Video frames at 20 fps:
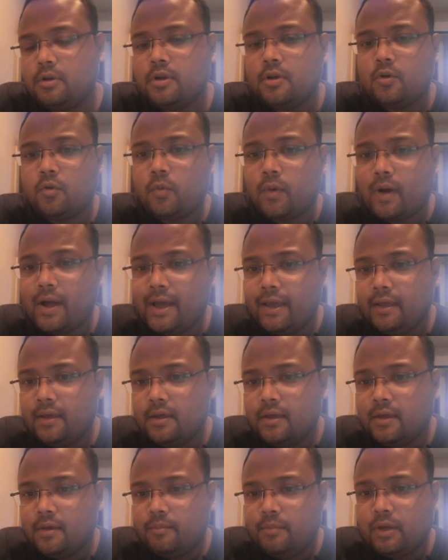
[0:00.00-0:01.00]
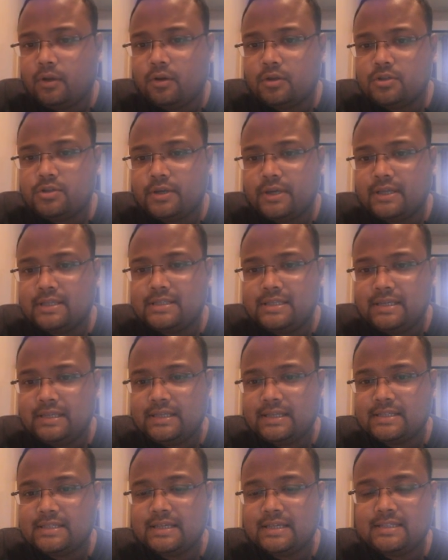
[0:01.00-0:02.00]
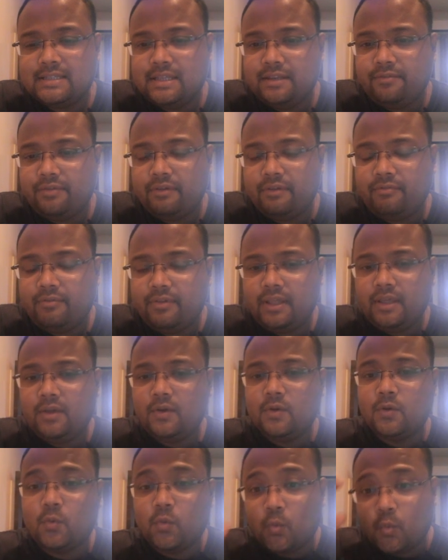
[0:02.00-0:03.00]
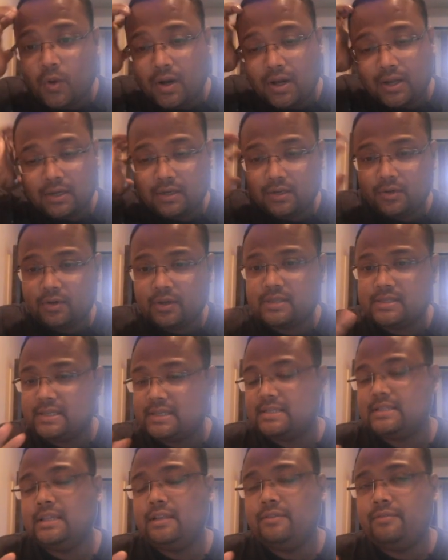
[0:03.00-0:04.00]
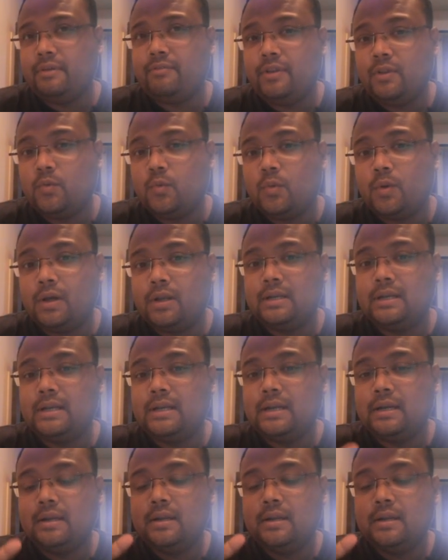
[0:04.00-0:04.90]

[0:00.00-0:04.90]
Why? Because you can see the 1651